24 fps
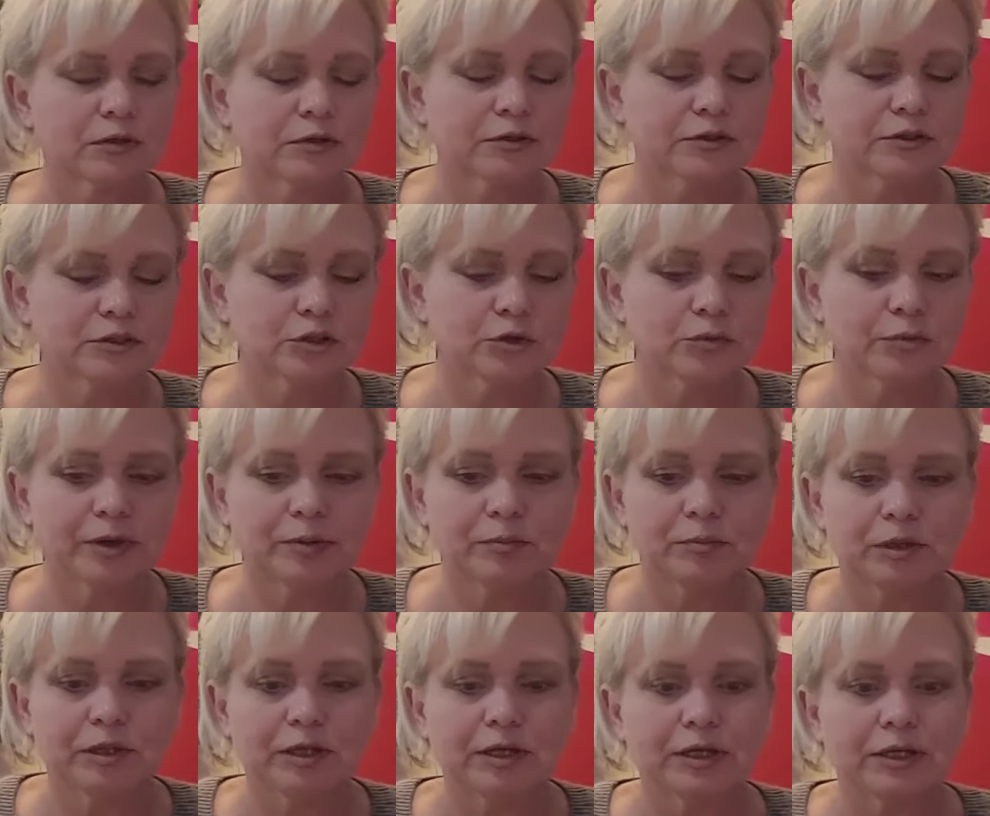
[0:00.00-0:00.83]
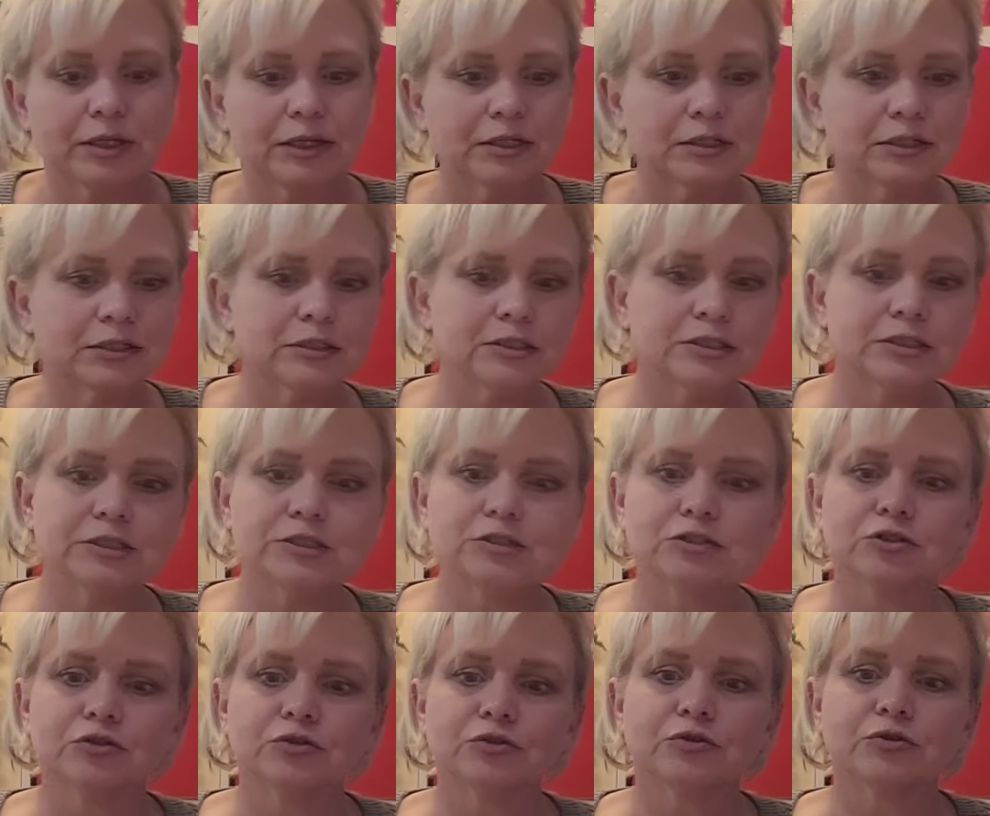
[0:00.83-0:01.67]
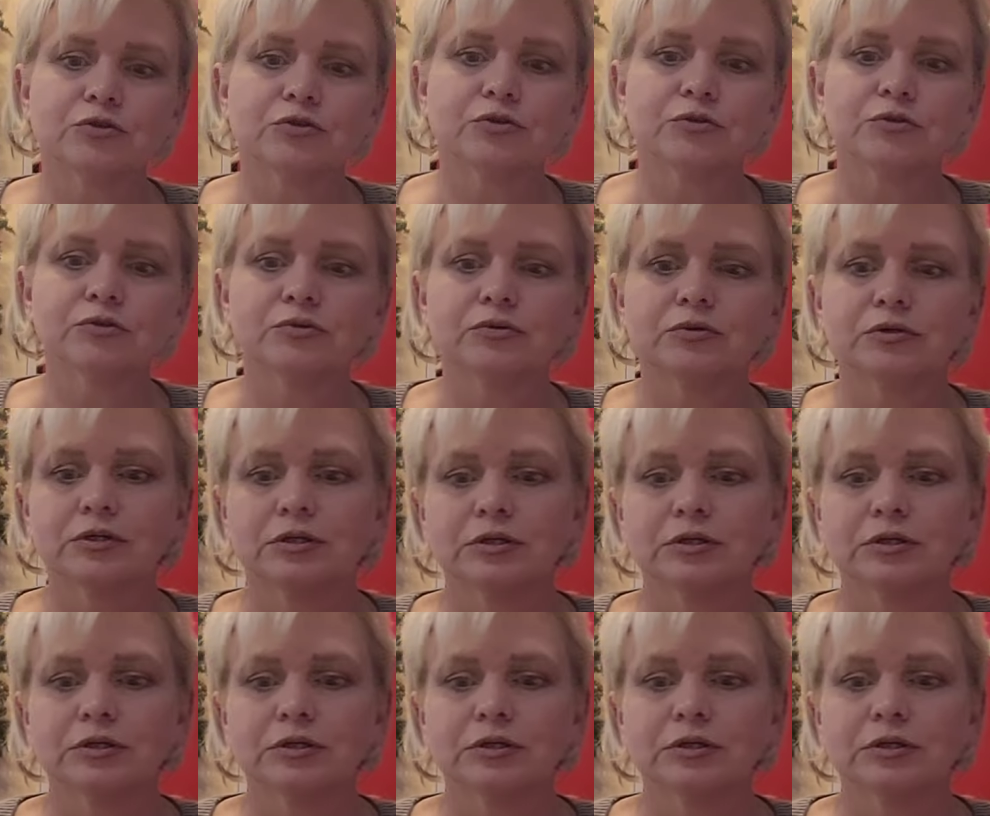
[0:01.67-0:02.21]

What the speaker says: So my plan is to